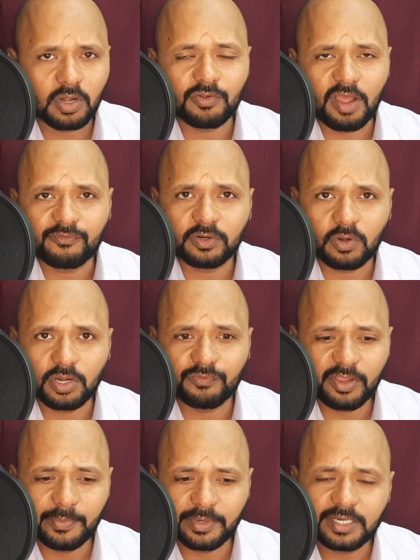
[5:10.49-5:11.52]
after
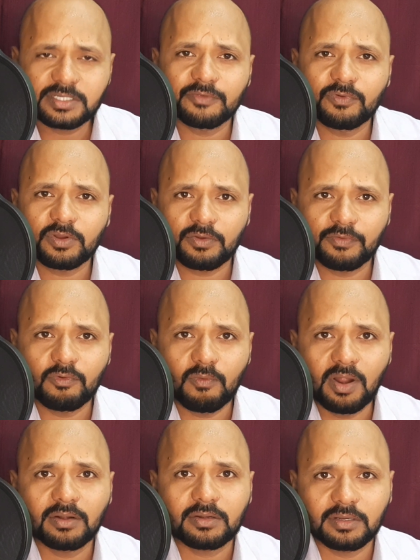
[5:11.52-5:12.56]
25 minutes, if you
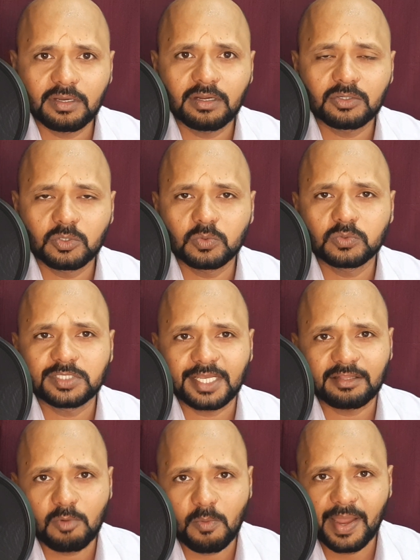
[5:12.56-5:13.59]
want to check
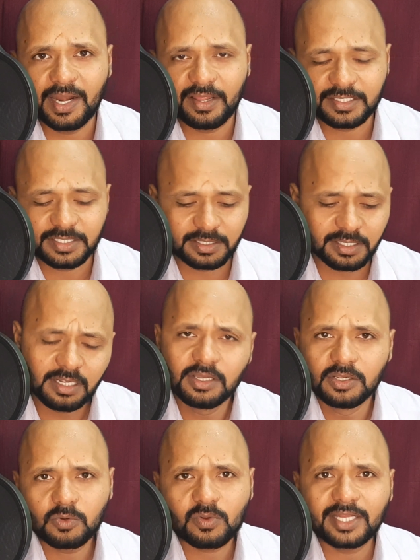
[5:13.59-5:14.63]
the mobile, etc.,
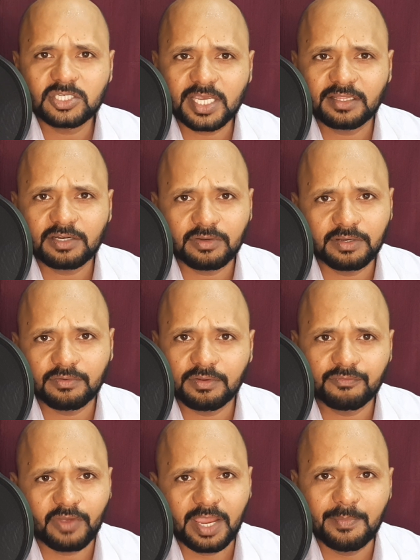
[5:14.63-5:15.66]
you can check that in
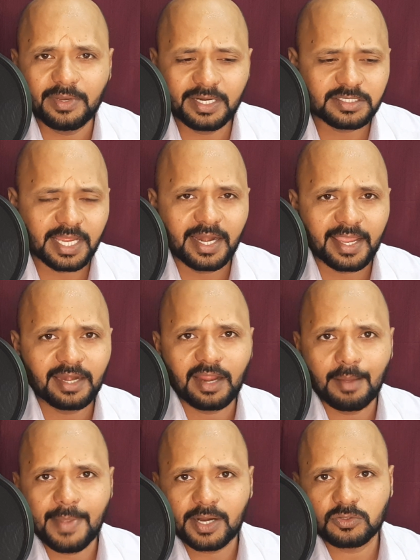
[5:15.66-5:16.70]
5 minutes and again
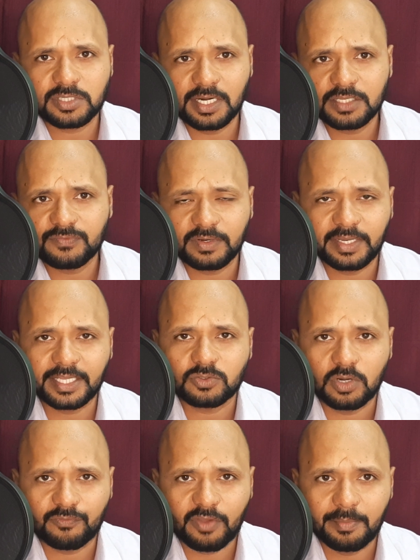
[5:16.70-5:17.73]
come back to studies for the next
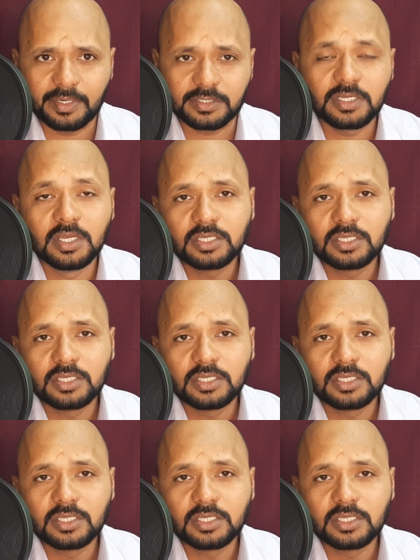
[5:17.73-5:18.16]
25 minutes.